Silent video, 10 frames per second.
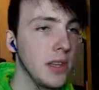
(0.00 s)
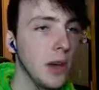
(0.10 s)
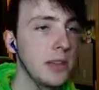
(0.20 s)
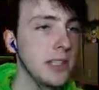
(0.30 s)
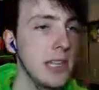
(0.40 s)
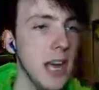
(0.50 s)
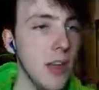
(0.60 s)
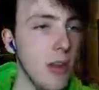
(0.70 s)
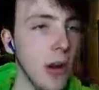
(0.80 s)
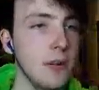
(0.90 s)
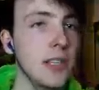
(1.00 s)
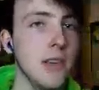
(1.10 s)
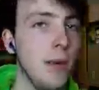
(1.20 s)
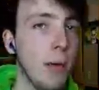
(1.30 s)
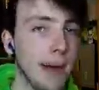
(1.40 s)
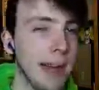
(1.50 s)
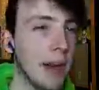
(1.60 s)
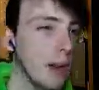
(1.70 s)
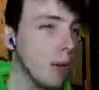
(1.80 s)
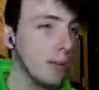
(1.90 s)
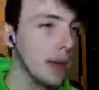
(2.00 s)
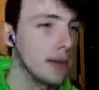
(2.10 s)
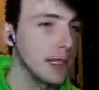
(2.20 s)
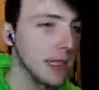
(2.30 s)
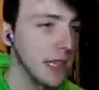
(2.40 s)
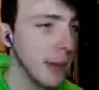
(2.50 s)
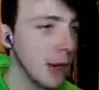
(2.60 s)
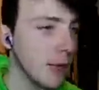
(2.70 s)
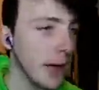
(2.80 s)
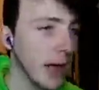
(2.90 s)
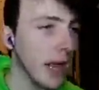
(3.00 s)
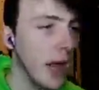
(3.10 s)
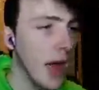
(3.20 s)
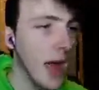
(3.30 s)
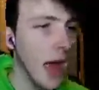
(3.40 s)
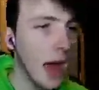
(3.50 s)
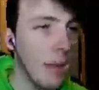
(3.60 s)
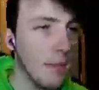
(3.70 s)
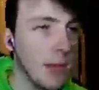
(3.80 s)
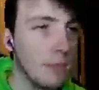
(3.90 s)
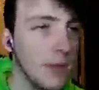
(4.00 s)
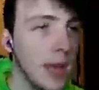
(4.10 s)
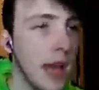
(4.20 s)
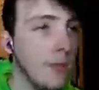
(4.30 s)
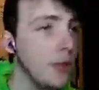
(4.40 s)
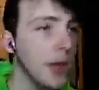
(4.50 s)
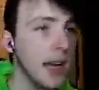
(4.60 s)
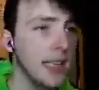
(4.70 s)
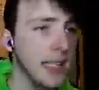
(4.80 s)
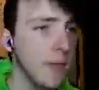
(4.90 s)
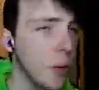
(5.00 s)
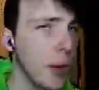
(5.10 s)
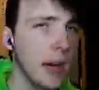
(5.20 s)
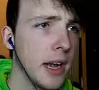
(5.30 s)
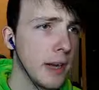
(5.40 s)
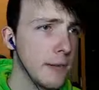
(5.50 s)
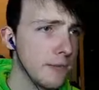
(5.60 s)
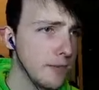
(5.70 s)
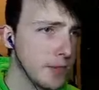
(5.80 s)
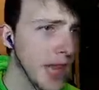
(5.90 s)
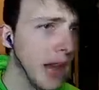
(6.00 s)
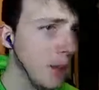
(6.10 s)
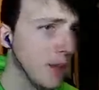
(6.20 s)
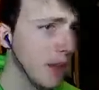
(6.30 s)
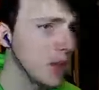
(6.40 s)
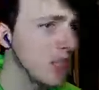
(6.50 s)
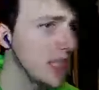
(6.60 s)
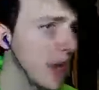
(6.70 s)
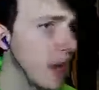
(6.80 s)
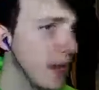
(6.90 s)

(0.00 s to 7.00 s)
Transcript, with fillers: Honestly, I thought I was going to fall back down and I wouldn't be able to get back up again. Um, but yeah, if you guys ever want to game with me on G T A or